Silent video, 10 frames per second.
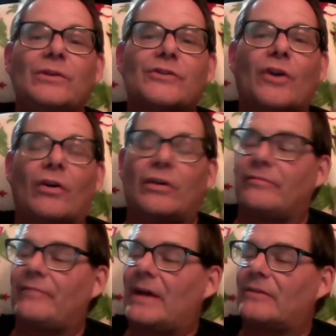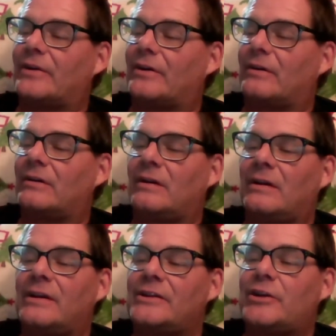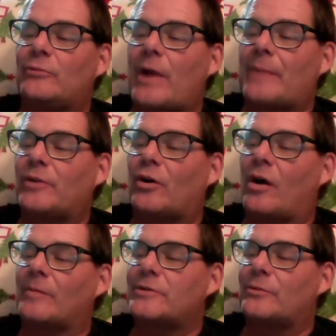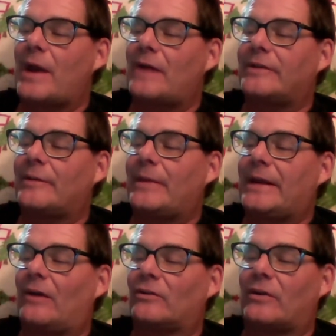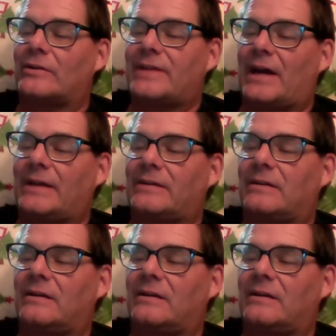as Carter found her, she wrapped her arms around him and held on tight.